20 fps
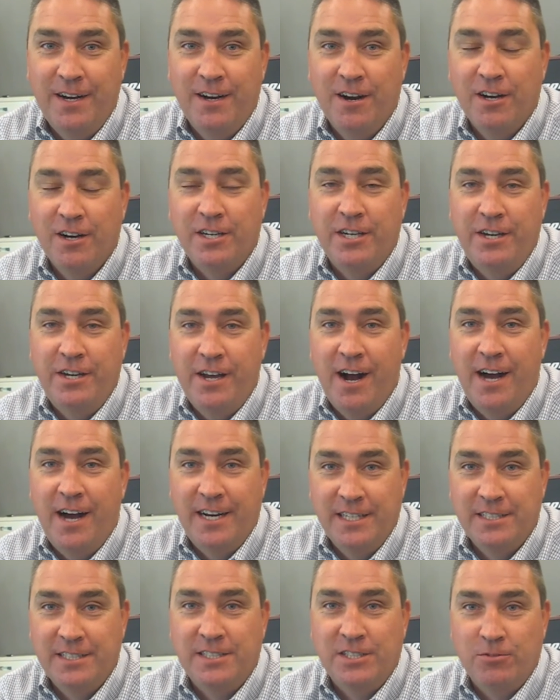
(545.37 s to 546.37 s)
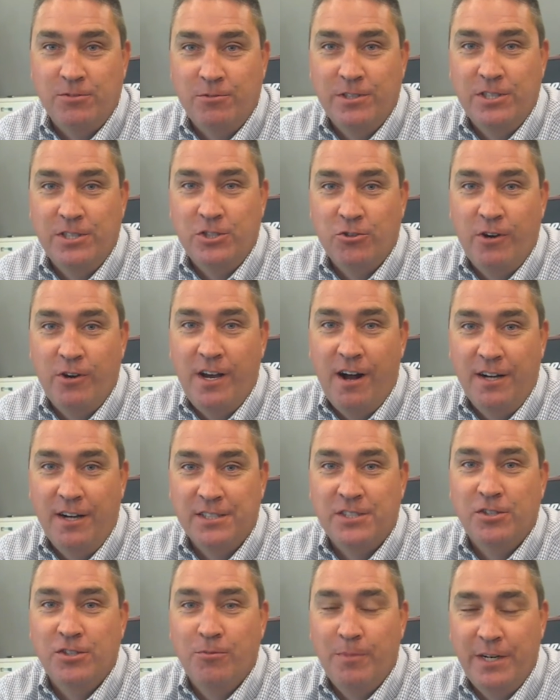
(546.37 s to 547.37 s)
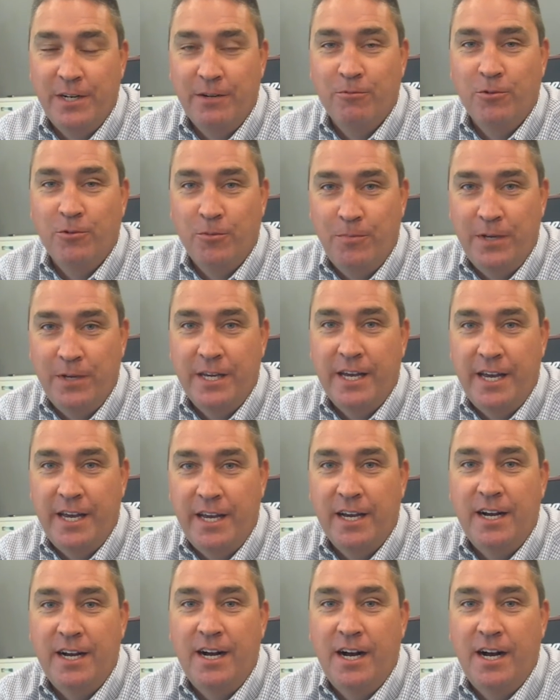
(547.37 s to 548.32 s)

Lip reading: our key audiences will enjoy also. But it will be